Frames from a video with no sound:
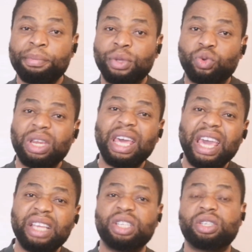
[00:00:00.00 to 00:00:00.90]
between the
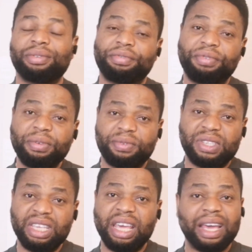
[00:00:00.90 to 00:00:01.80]
ages of
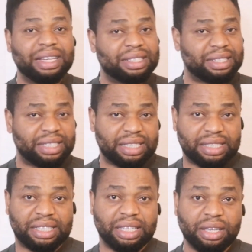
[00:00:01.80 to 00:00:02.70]
50 and
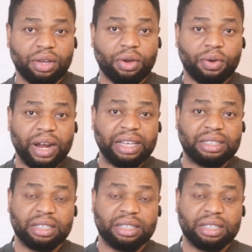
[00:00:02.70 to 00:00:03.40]
60, all right?